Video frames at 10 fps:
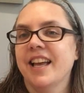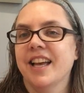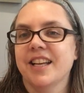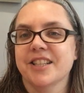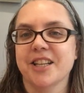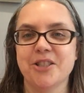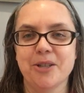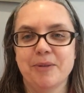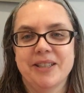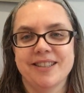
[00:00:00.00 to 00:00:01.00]
and
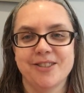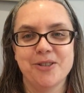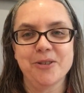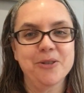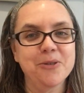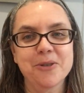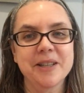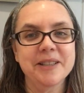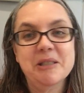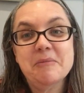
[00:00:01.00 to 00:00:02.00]
contributing to
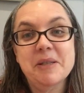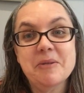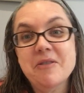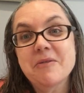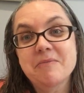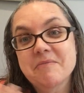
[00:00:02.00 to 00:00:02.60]
a little bit of a